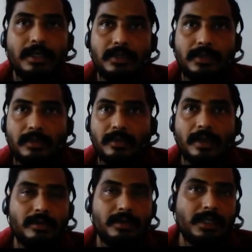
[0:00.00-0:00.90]
So
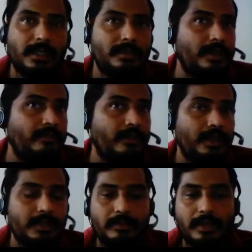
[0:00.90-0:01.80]
outside
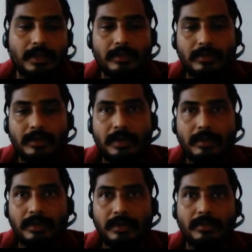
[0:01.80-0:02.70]
surface, how it look,
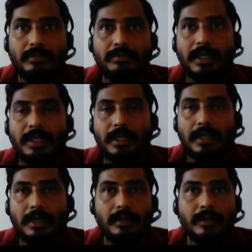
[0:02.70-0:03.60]
how it should be,
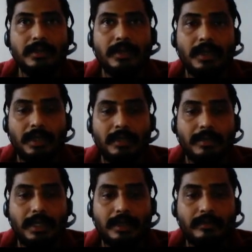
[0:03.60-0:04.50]
and all those.
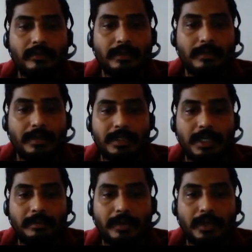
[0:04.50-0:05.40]
But from
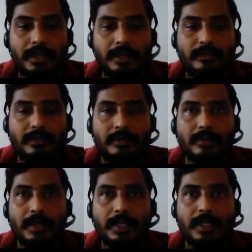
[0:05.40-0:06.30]
design point of
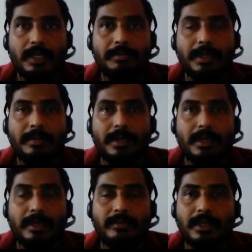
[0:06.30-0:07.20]
view, it may be
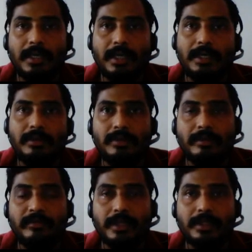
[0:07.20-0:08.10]
having a negative
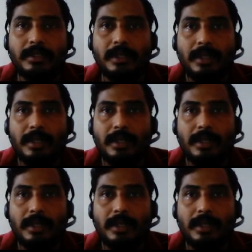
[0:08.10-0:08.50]
effects.